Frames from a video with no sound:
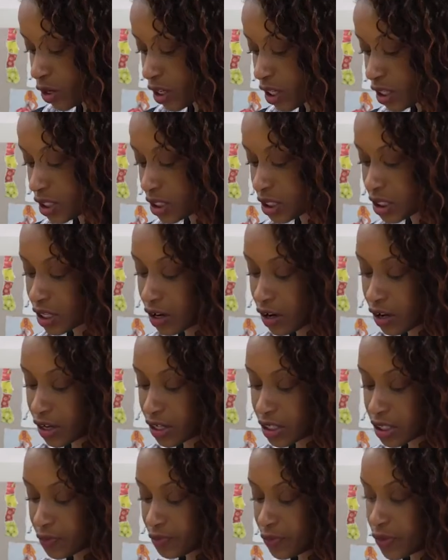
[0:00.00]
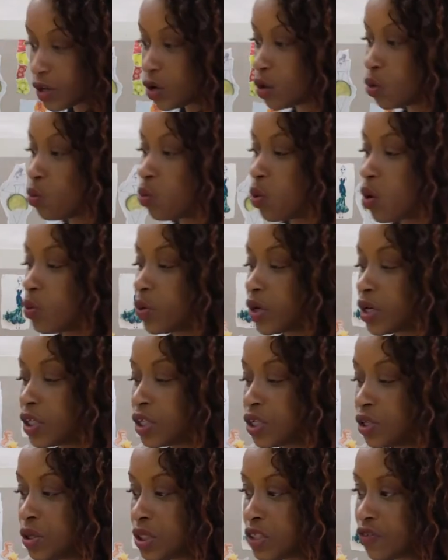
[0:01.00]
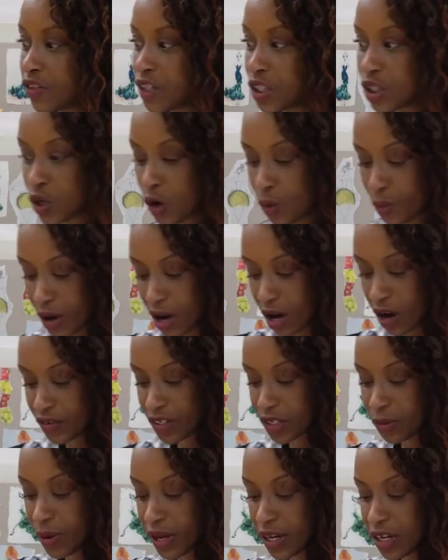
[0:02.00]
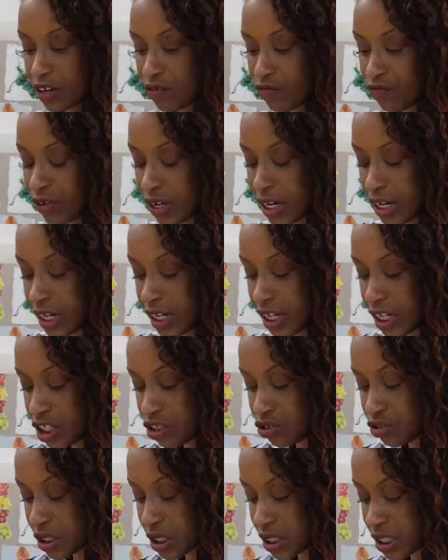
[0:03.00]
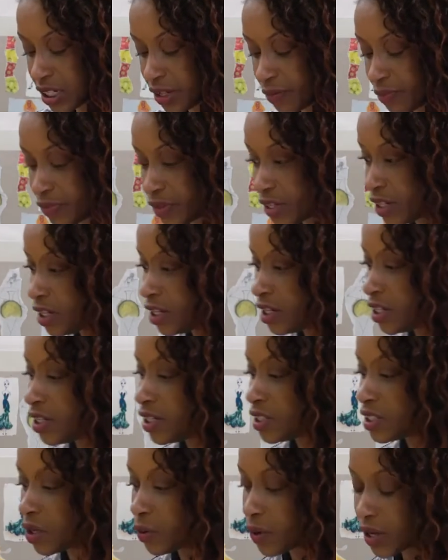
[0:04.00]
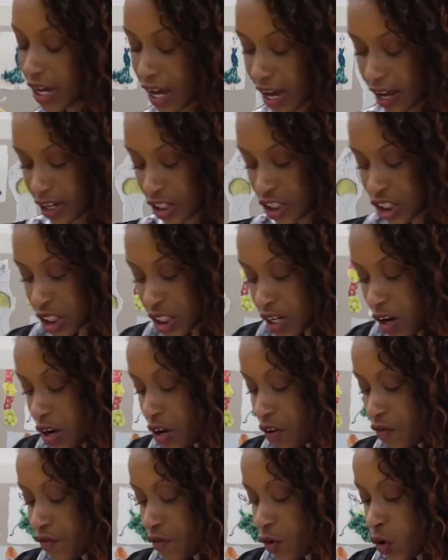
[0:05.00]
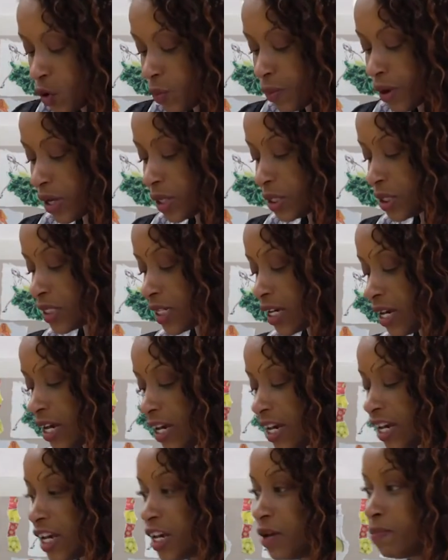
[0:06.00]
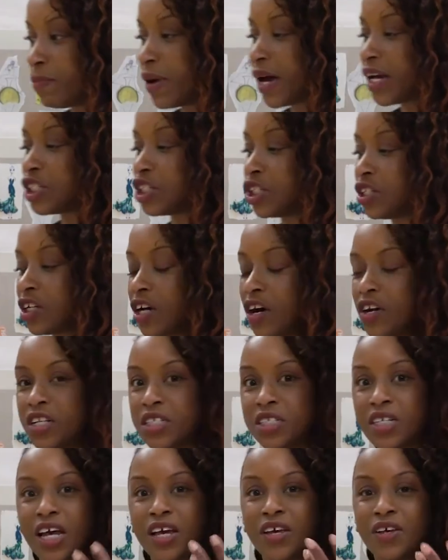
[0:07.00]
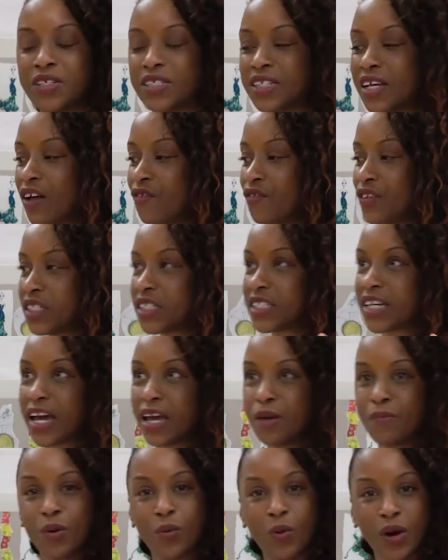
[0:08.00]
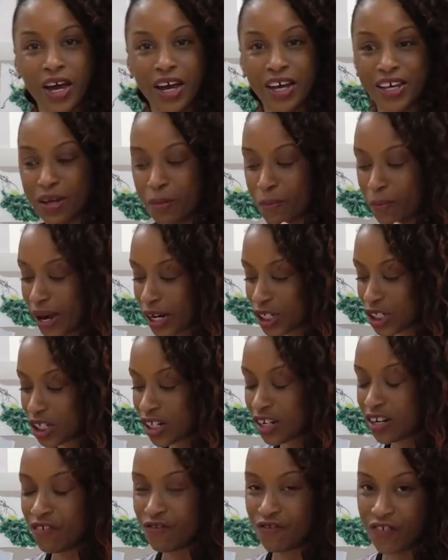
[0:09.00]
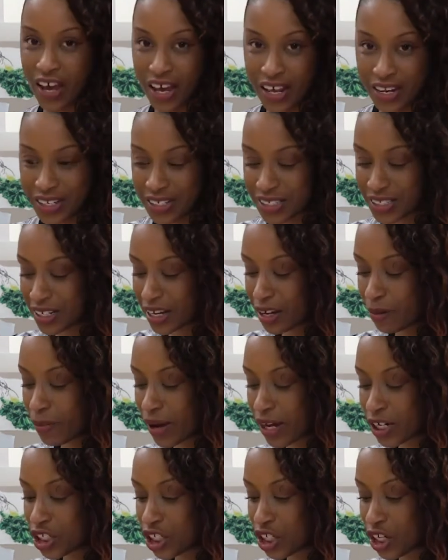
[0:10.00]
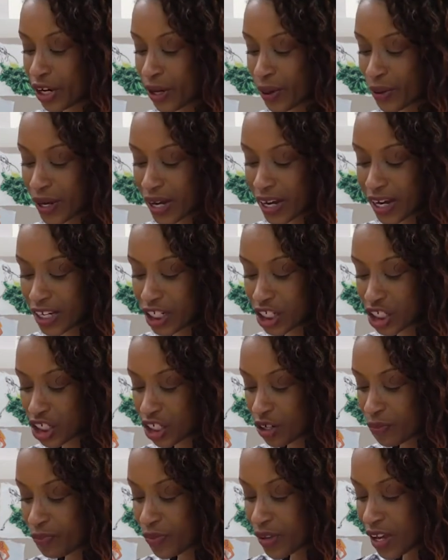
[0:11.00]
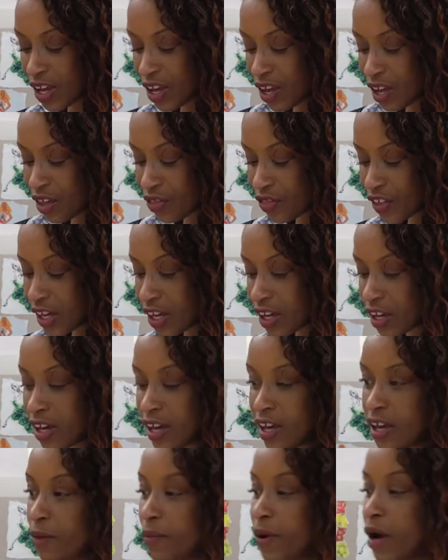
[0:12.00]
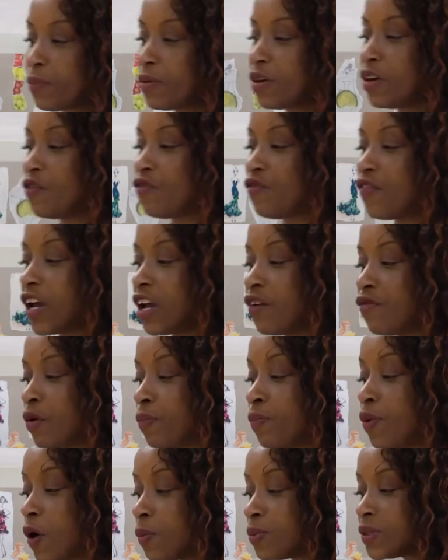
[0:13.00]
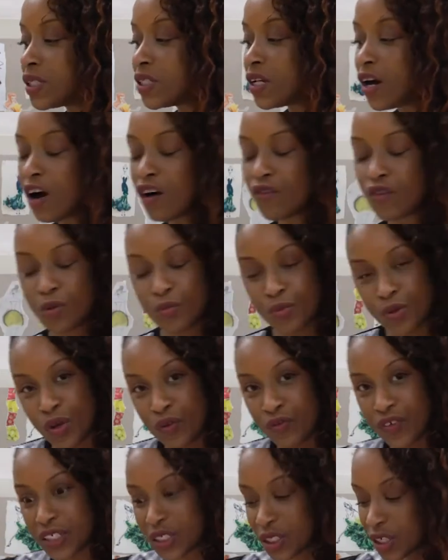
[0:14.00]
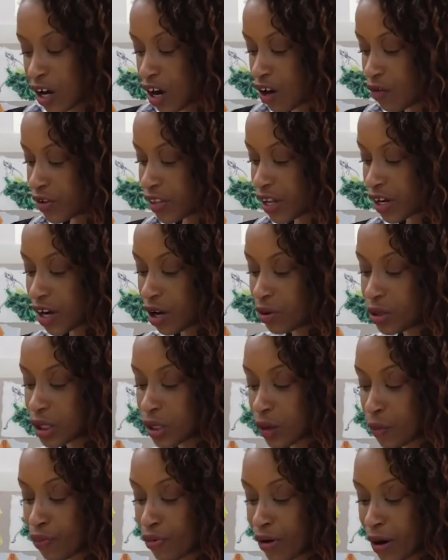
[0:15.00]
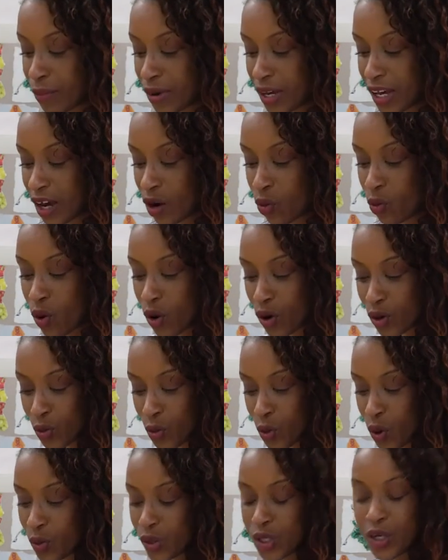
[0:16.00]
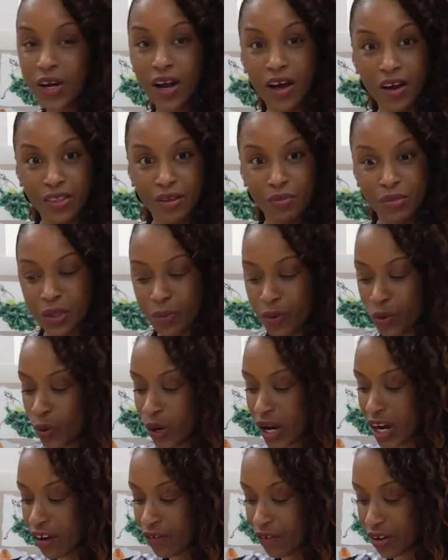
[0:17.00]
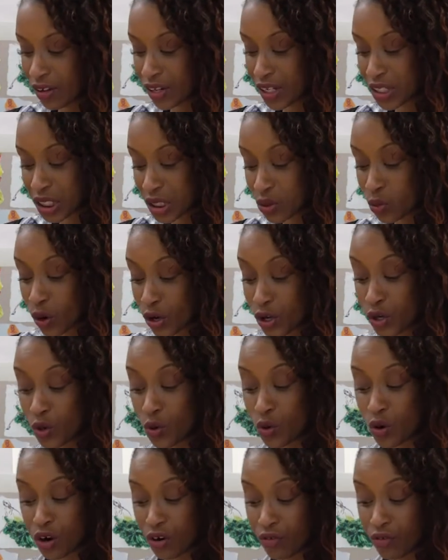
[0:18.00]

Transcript: we can decide what we could use for the top half to make it really interesting. So again, just kind of almost imagine, kind of take yourself, escape away, imagine an event, imagine a location. Think it might be your favourite pop star or movie star when they're going to a premiere. What would you like them to be wearing? This is what you're